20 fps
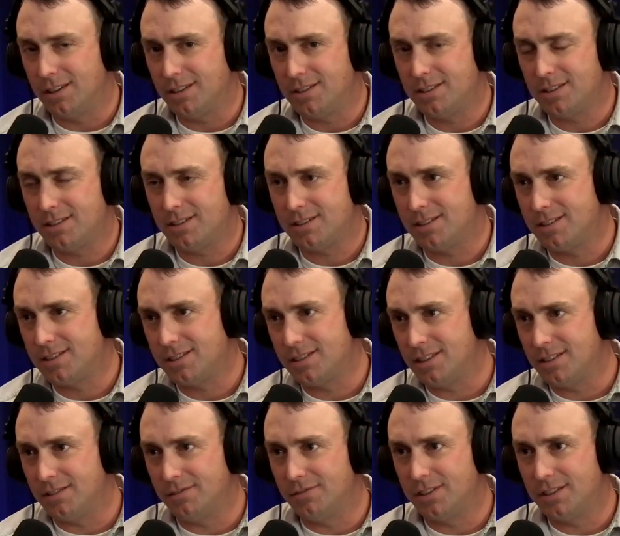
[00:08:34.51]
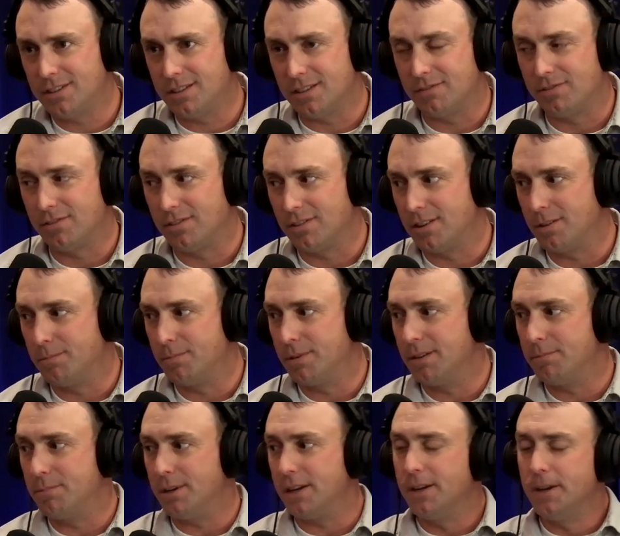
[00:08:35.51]
Let's just sit and visit for a little
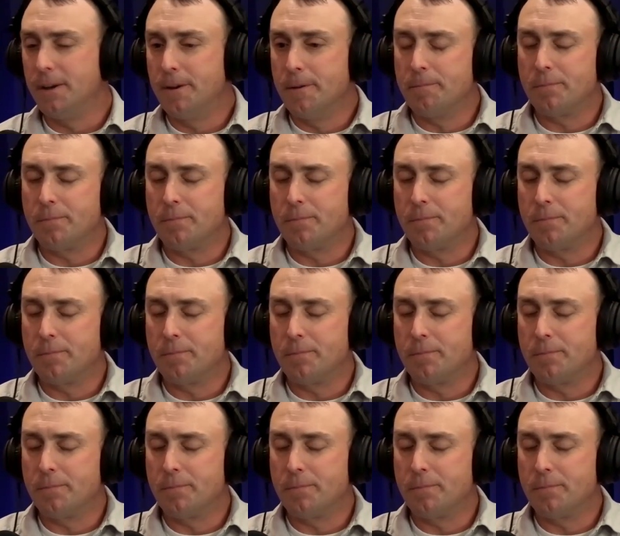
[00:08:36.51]
bit.